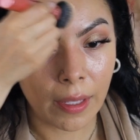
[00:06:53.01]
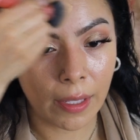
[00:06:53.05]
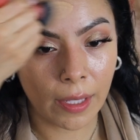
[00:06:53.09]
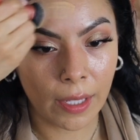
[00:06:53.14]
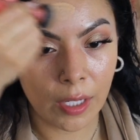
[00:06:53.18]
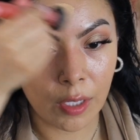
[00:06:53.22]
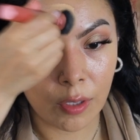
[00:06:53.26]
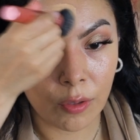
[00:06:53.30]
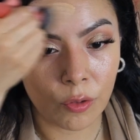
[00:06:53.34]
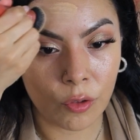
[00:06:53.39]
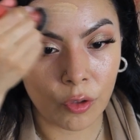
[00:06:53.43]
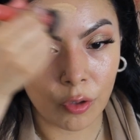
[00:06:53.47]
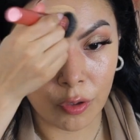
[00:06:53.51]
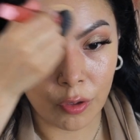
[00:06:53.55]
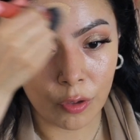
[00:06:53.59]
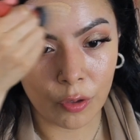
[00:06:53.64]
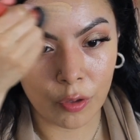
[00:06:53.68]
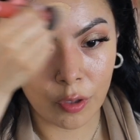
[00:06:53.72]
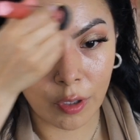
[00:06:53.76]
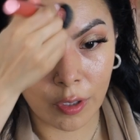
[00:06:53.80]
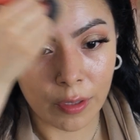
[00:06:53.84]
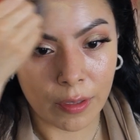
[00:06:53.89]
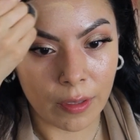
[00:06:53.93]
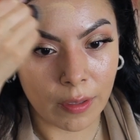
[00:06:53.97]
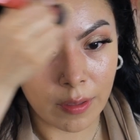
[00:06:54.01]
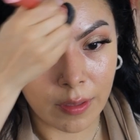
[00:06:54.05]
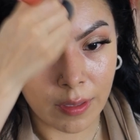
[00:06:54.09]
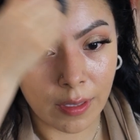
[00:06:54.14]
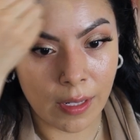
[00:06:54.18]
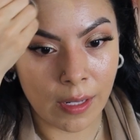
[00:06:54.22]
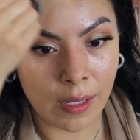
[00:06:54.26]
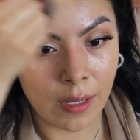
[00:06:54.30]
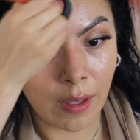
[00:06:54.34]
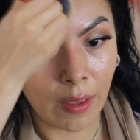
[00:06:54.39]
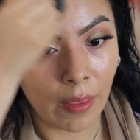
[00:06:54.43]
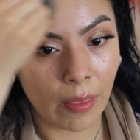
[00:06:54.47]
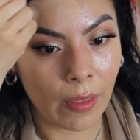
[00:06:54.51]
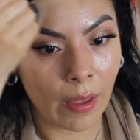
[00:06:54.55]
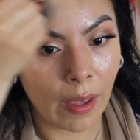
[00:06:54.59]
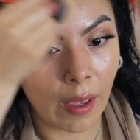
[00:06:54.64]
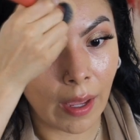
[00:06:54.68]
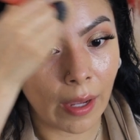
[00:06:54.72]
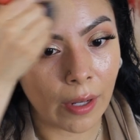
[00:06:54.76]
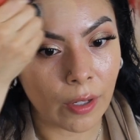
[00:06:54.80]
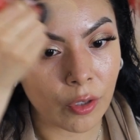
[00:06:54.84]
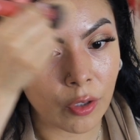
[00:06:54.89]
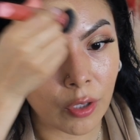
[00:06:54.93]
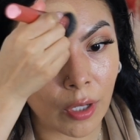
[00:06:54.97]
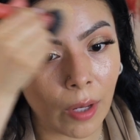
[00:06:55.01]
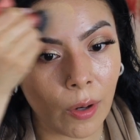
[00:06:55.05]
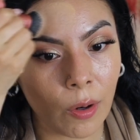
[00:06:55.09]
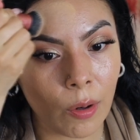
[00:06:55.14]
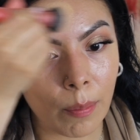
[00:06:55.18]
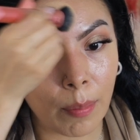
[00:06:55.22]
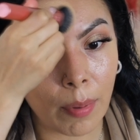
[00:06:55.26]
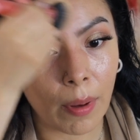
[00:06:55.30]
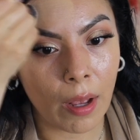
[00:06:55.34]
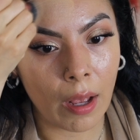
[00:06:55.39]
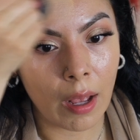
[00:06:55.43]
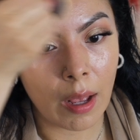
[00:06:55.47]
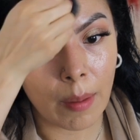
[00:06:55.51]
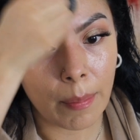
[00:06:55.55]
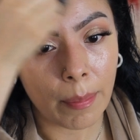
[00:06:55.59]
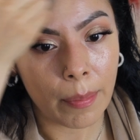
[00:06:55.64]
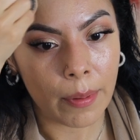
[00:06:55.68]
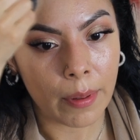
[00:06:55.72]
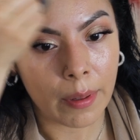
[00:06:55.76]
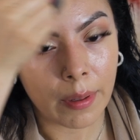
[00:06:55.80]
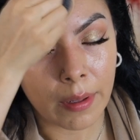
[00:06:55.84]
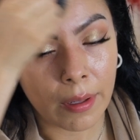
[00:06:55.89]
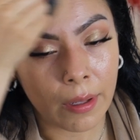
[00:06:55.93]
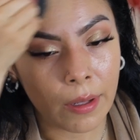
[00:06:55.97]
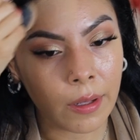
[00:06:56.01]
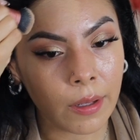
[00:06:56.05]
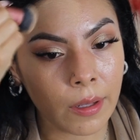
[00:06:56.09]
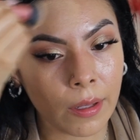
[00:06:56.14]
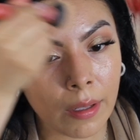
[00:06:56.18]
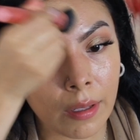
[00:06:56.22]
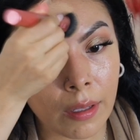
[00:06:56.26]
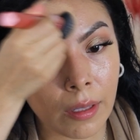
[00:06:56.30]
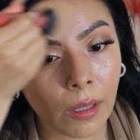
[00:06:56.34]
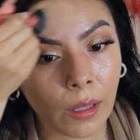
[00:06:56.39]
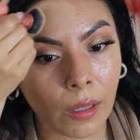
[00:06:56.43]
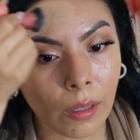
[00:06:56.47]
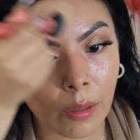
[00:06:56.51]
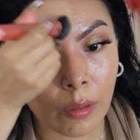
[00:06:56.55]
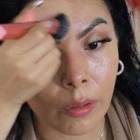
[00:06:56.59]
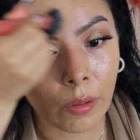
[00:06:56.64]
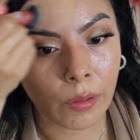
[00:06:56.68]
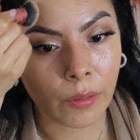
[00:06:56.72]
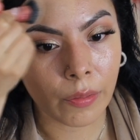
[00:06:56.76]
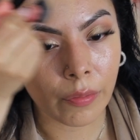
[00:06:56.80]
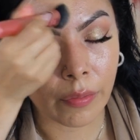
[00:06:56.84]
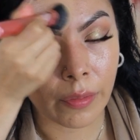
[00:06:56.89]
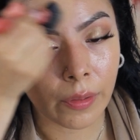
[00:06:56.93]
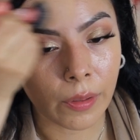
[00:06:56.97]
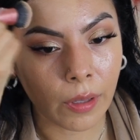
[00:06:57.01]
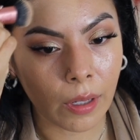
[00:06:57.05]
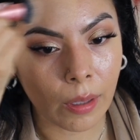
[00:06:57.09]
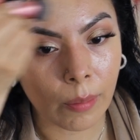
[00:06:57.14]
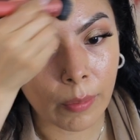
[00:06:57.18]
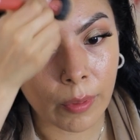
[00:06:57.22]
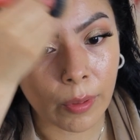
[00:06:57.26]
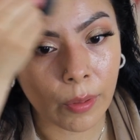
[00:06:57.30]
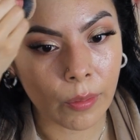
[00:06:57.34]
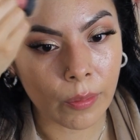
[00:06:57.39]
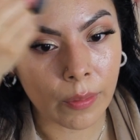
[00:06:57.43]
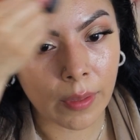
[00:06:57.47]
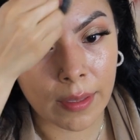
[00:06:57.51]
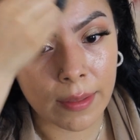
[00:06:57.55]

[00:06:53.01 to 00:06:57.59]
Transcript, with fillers: and you just start to see the eyeshadow pop look phenomenal.